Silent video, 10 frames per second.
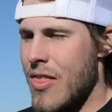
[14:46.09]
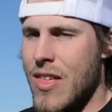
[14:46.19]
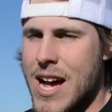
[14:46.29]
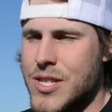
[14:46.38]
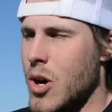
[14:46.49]

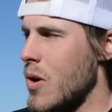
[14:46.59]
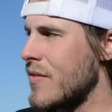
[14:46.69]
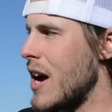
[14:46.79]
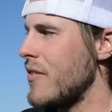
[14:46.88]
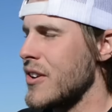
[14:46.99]
That's all
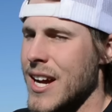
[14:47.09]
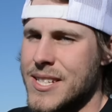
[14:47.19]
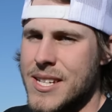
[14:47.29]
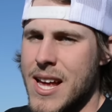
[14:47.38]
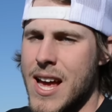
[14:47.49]
we've got for you
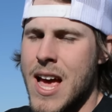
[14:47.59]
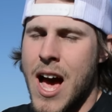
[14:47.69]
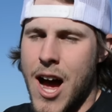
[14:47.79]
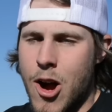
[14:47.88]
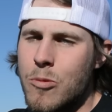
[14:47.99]
guys today.
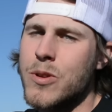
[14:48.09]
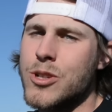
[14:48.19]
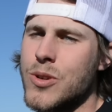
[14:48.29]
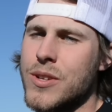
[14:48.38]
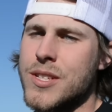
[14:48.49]
I hope you
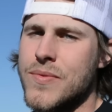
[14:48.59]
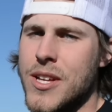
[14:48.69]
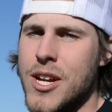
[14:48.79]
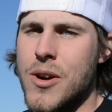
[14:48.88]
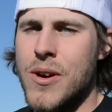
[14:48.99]
enjoyed this
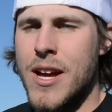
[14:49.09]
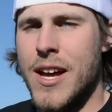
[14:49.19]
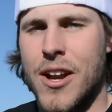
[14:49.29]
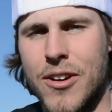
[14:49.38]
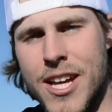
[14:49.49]
video,
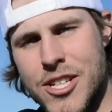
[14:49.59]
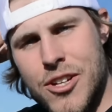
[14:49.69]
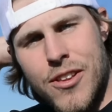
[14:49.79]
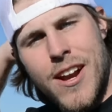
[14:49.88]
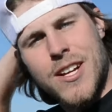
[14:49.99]
and I'll catch you
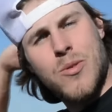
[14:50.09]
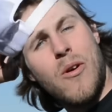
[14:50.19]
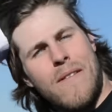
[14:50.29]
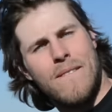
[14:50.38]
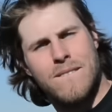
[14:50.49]
on the next one.